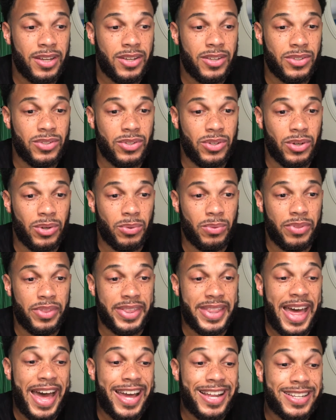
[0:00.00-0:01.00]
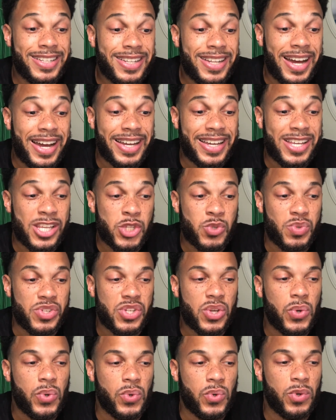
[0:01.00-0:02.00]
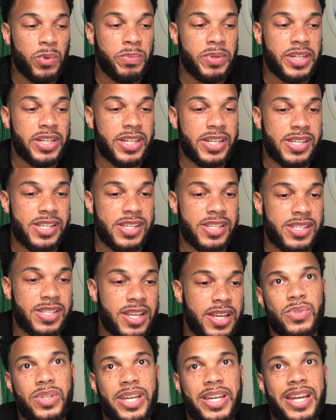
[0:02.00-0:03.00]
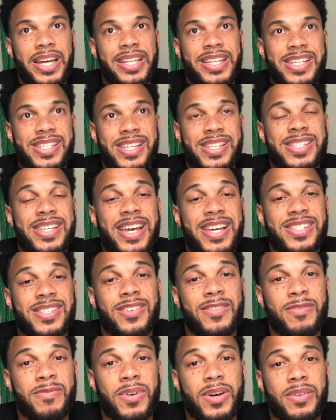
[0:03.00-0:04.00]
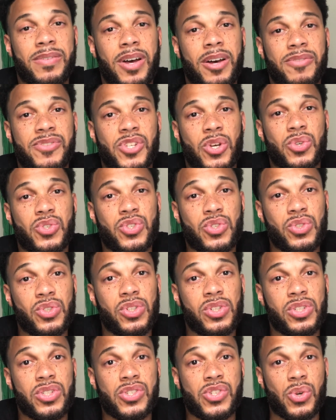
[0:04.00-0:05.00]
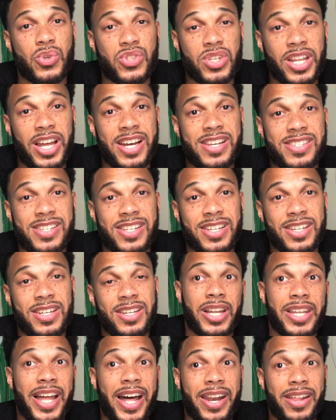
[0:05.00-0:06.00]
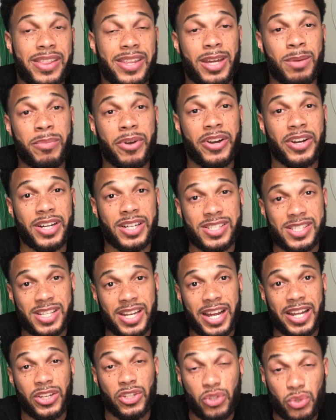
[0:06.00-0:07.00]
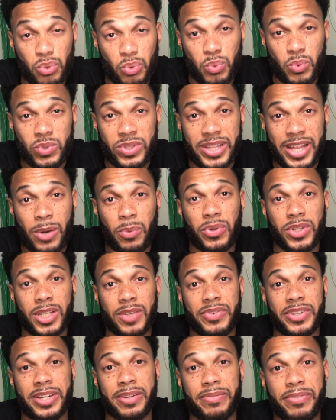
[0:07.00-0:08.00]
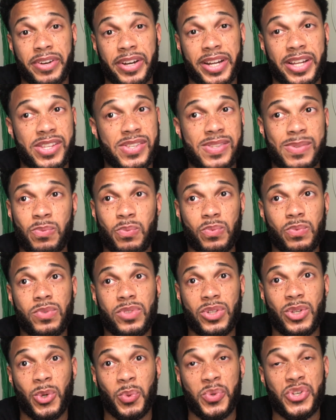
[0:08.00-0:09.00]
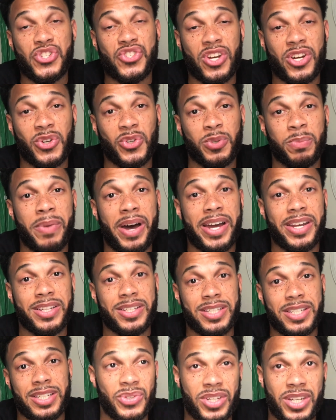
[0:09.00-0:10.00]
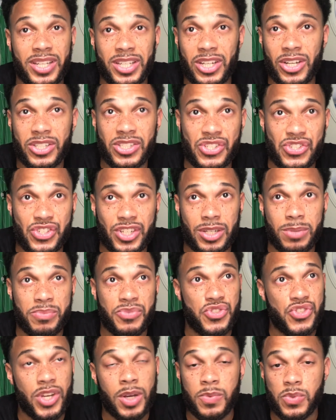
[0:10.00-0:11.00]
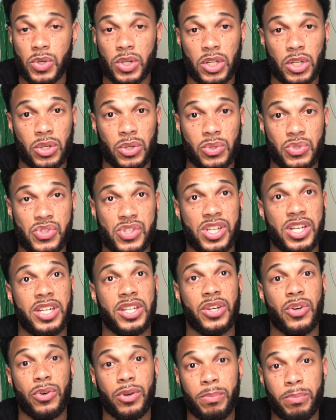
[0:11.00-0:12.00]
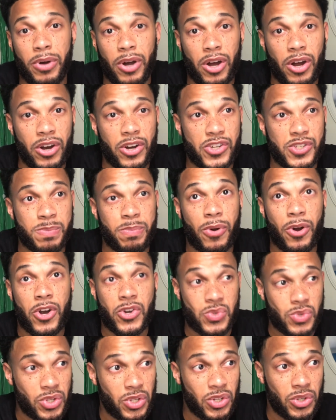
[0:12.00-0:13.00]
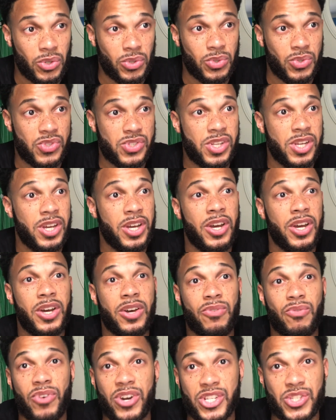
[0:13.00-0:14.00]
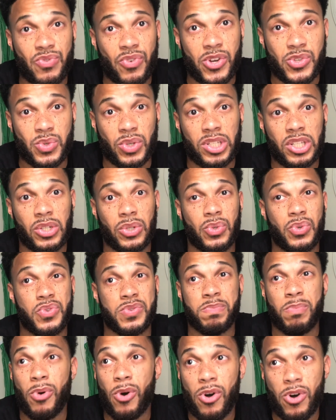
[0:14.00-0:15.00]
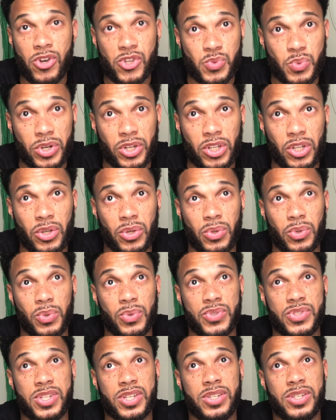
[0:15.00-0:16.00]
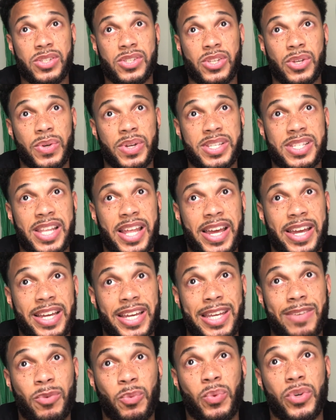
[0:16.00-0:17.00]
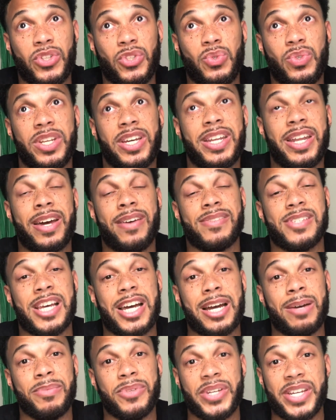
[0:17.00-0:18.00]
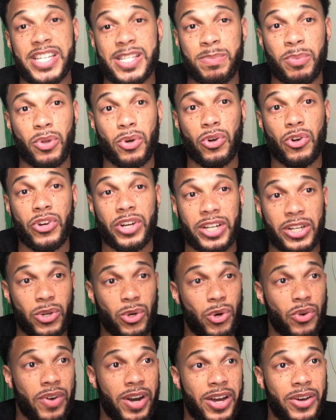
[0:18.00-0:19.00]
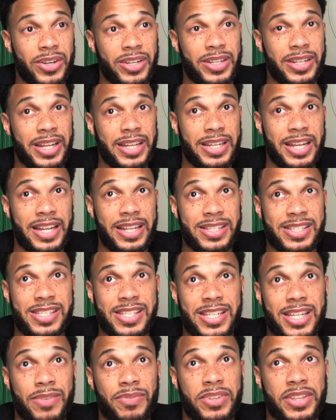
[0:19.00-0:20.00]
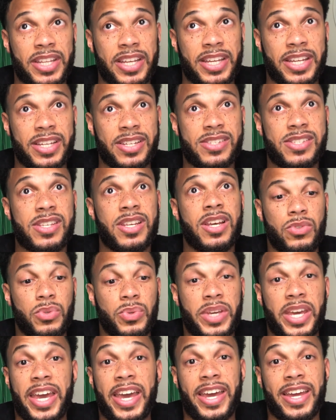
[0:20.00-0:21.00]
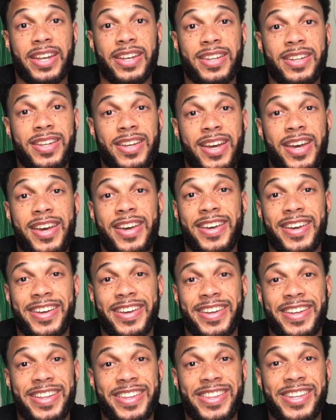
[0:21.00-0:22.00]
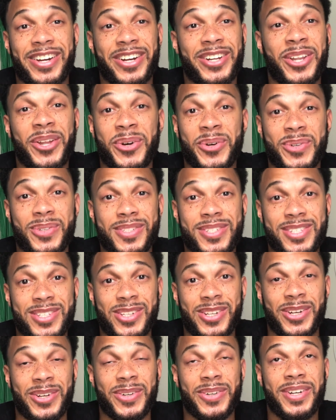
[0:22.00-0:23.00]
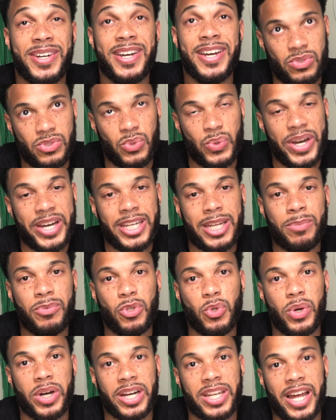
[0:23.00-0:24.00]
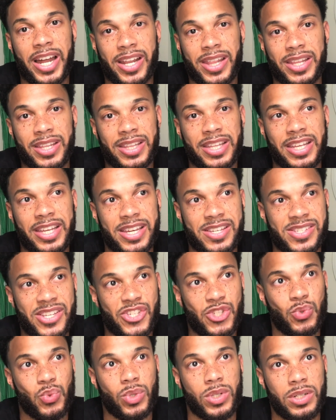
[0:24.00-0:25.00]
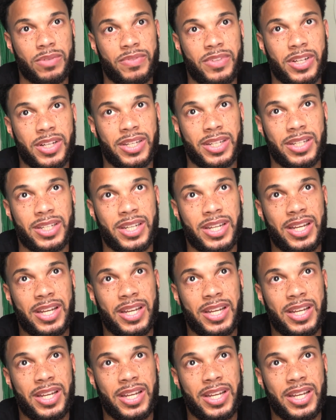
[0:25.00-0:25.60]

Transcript: you know, that I guess was cool because you get at least a taste of socializing. A lot of the Americans that I knew that were living in France, you know, we struggled mightily. You couldn't go to gyms were closed. You couldn't go to bars were closed. Restaurants were closed. Malls were closed. So it's like, even when you did have time to explore and go around and see different things, you can't. They're closed, you know. You end up doing a lot of the things that you would have done